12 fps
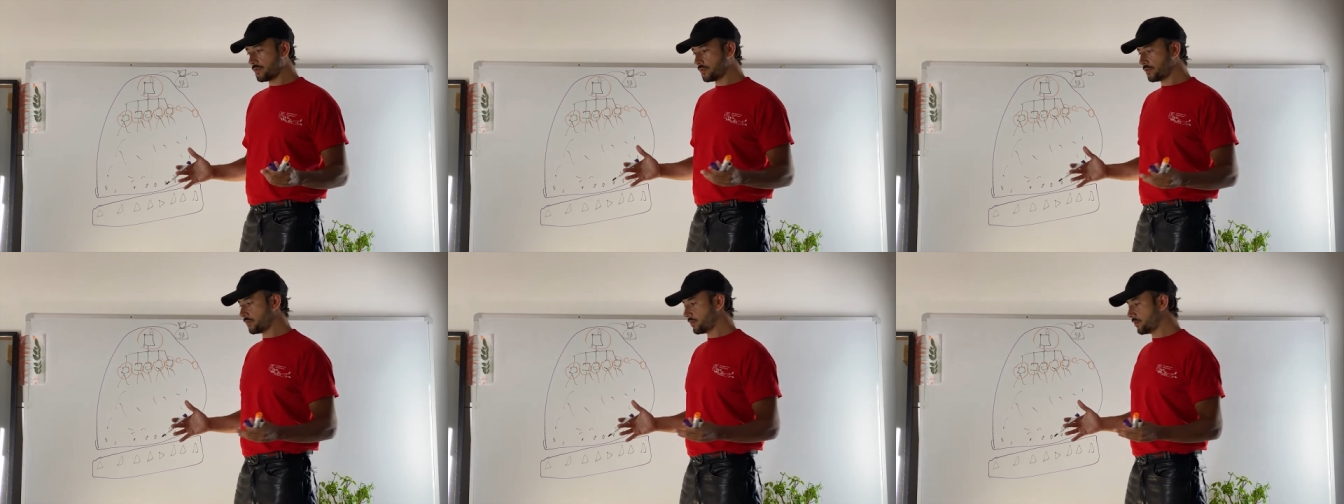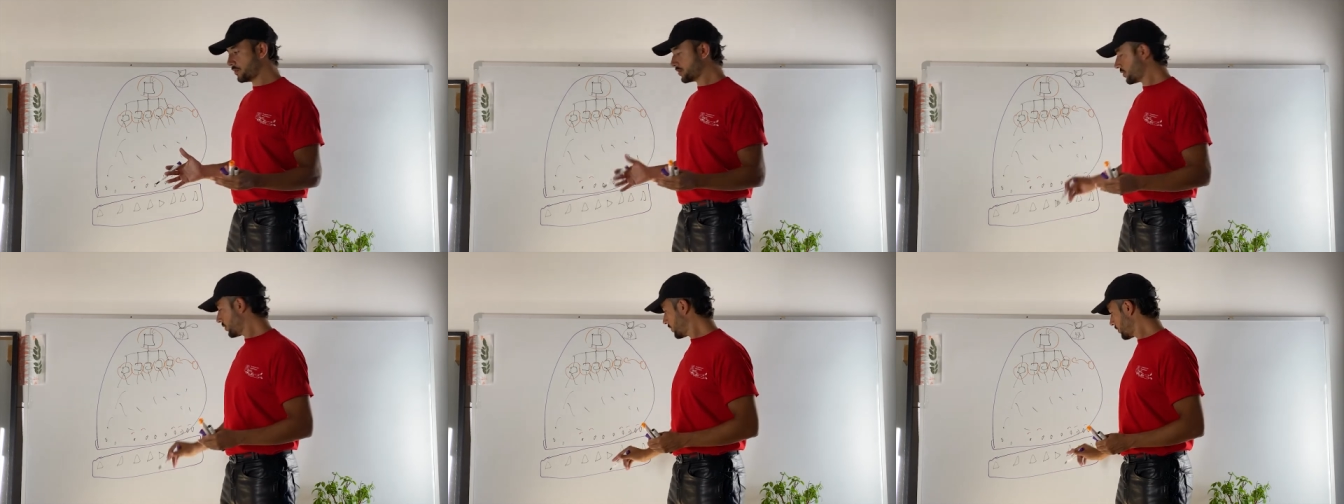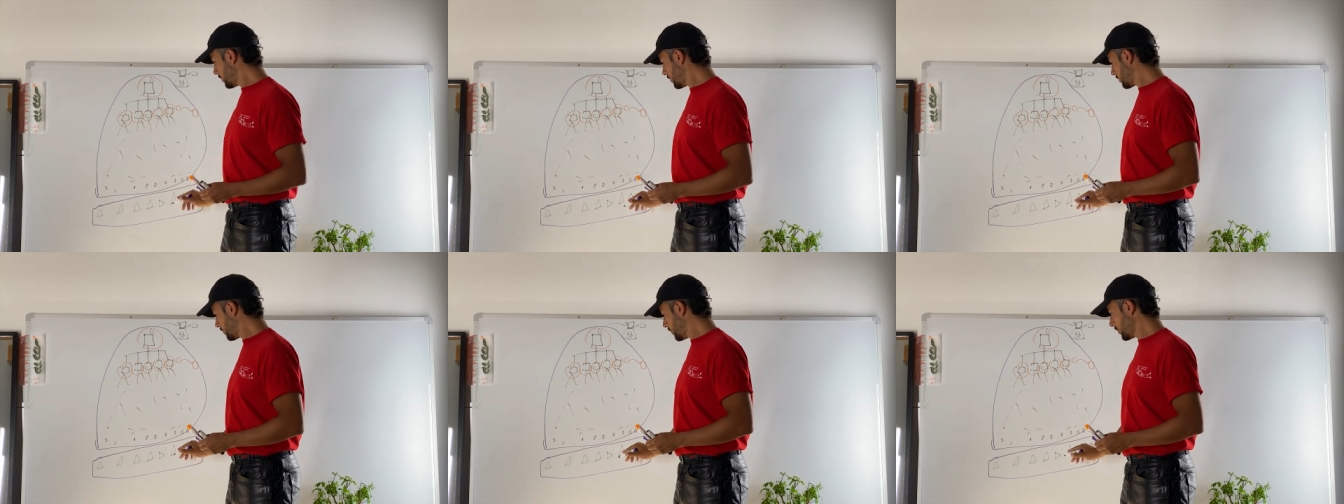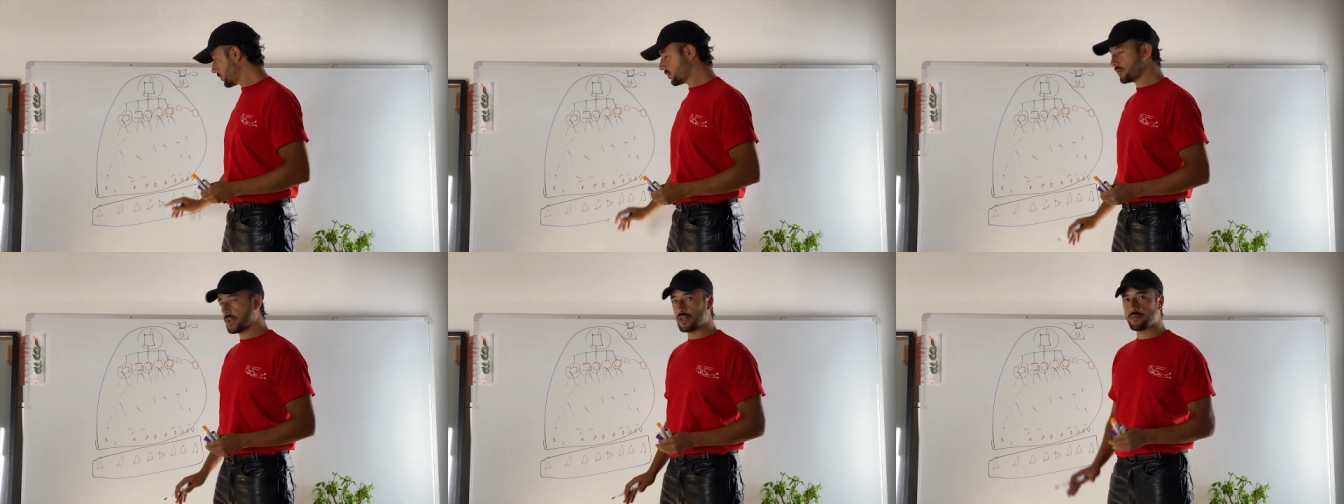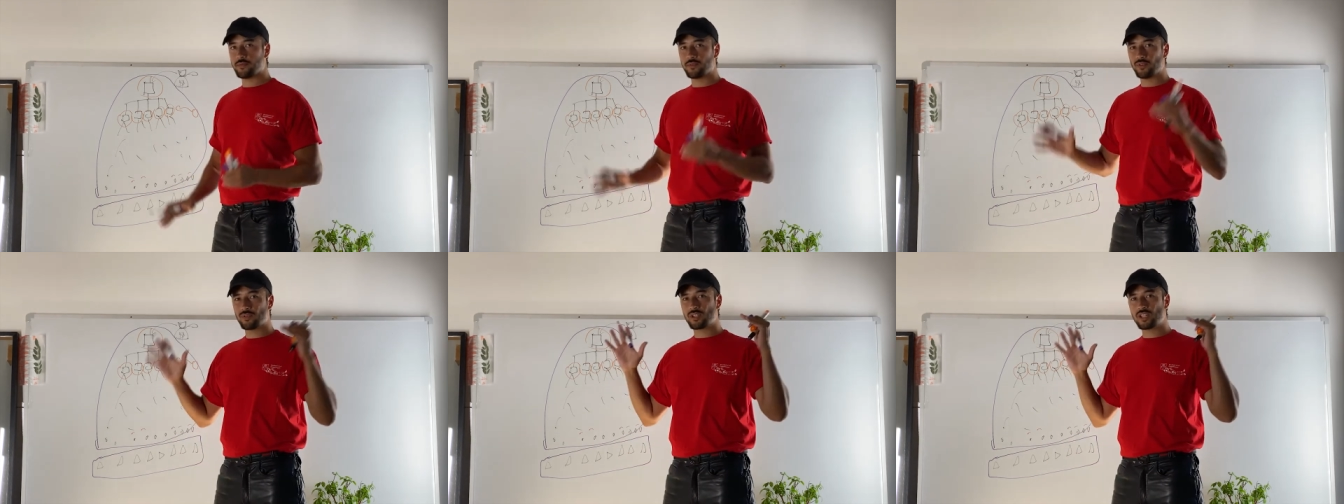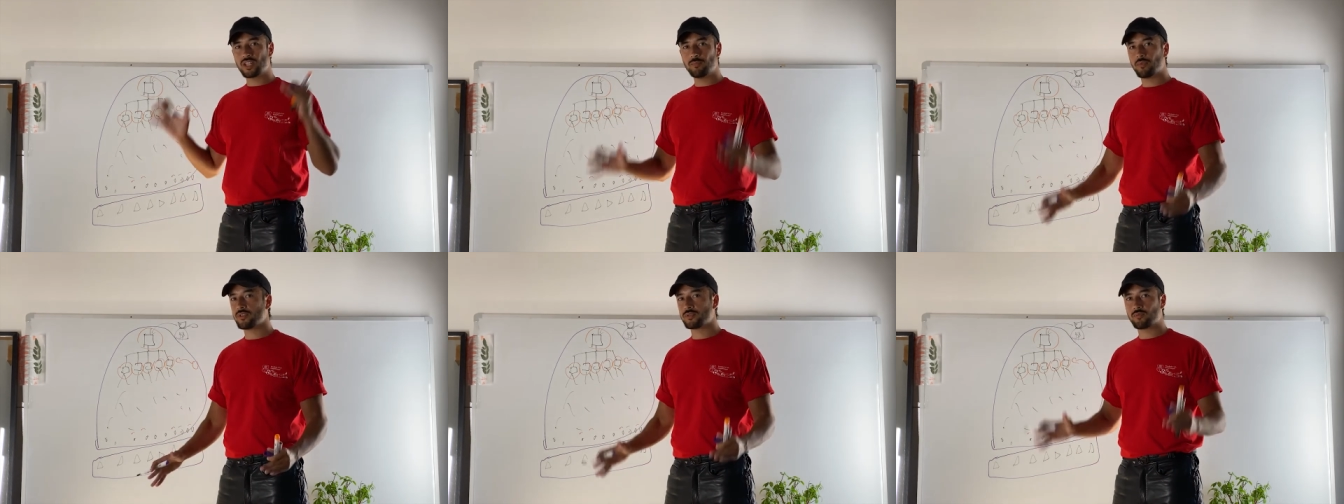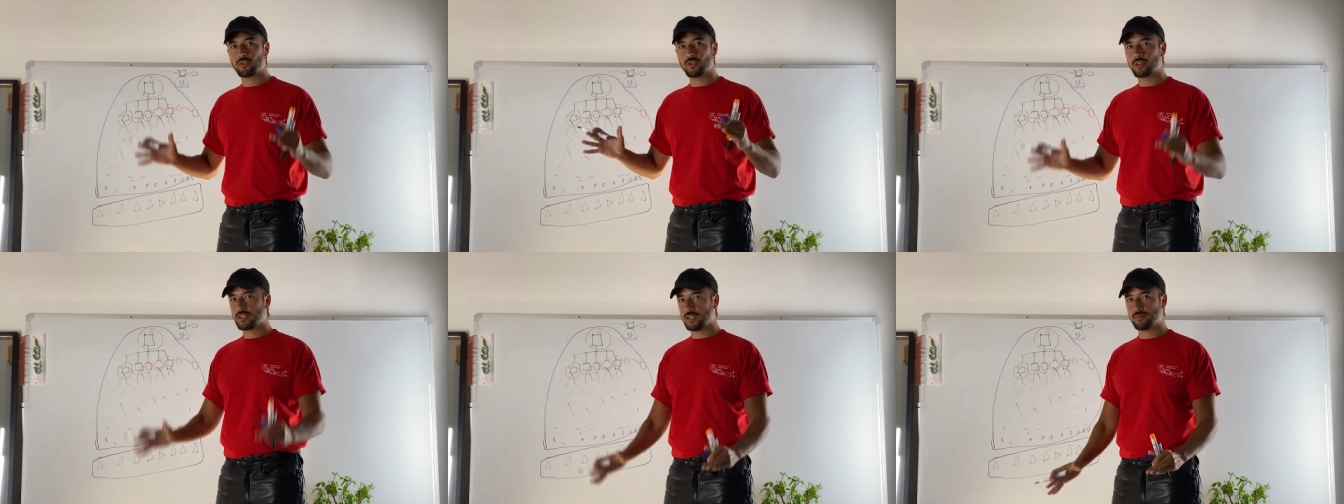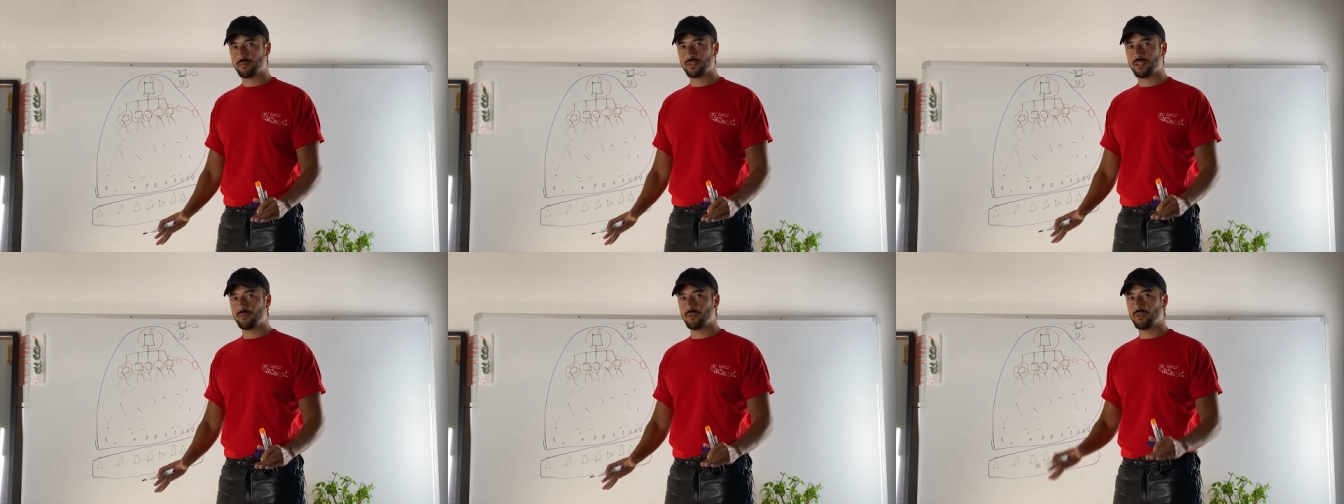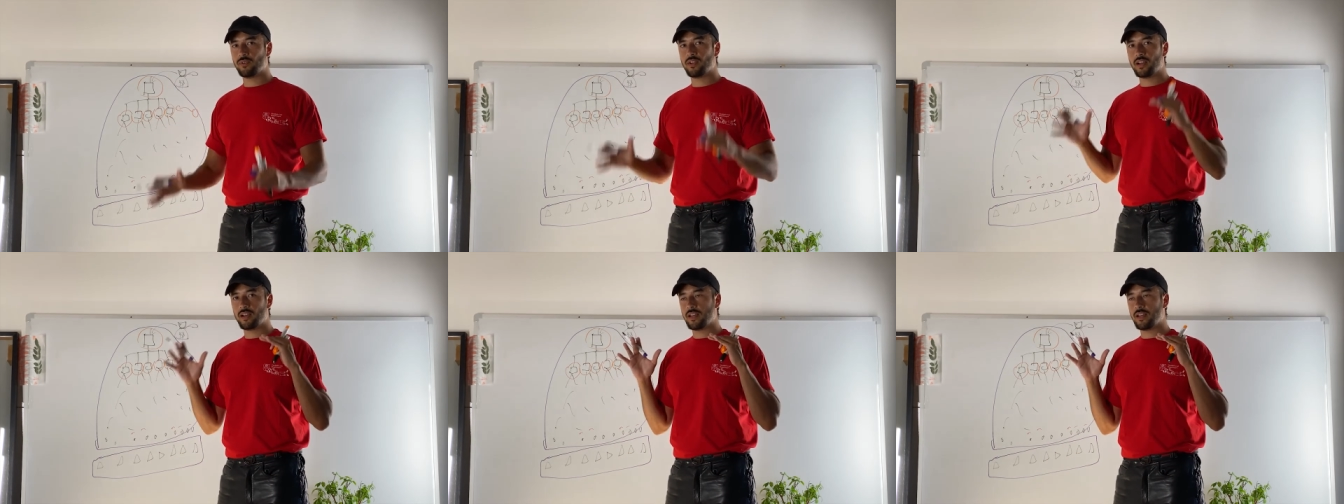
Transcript: to so those want to have the cheapest product as possible